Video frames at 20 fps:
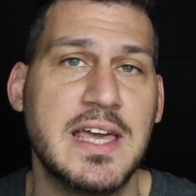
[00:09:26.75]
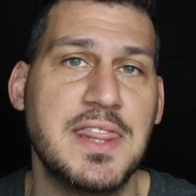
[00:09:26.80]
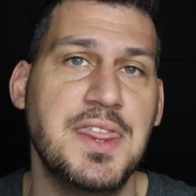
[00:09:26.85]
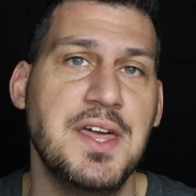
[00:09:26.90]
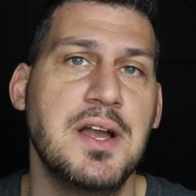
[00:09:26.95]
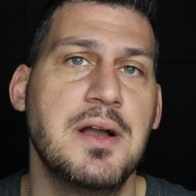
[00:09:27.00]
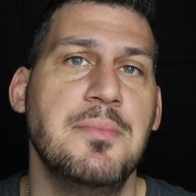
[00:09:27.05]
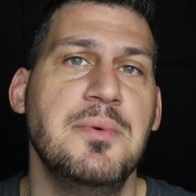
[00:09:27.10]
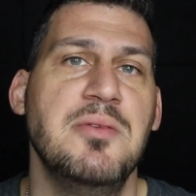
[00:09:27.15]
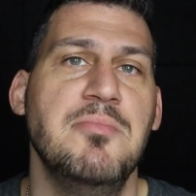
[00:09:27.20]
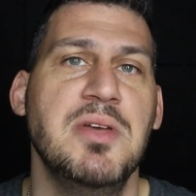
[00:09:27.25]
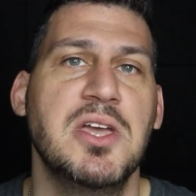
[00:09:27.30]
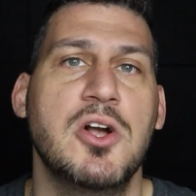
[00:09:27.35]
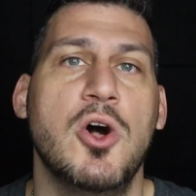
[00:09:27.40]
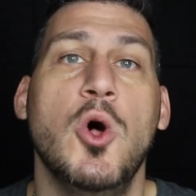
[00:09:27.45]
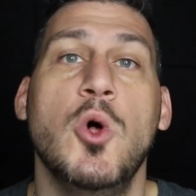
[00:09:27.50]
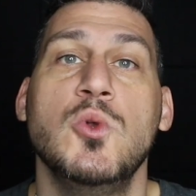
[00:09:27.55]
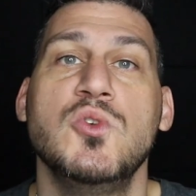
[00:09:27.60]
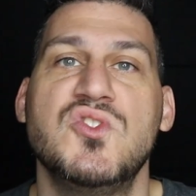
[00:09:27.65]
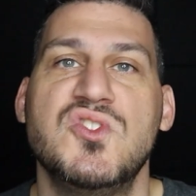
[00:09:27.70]
I think I'm gonna make
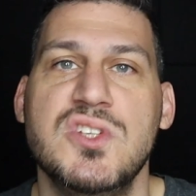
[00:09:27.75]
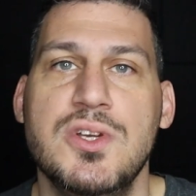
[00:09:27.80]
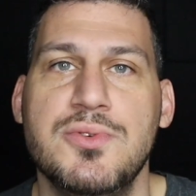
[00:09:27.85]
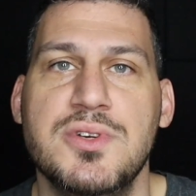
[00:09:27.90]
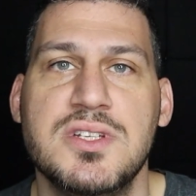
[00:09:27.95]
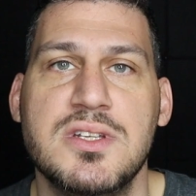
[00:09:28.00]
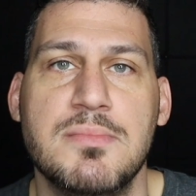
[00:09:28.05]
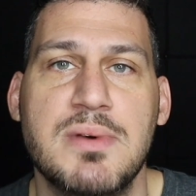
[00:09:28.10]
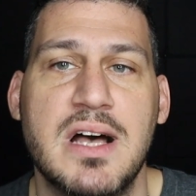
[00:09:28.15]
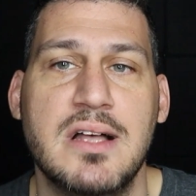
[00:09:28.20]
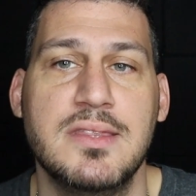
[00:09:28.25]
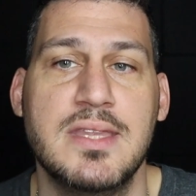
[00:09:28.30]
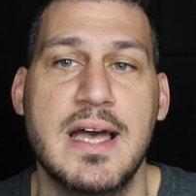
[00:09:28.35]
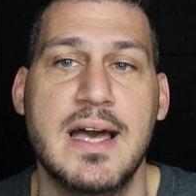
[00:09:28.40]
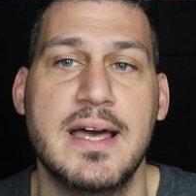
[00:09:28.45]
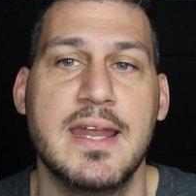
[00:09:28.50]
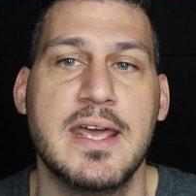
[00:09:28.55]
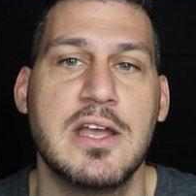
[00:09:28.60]
a whole series about that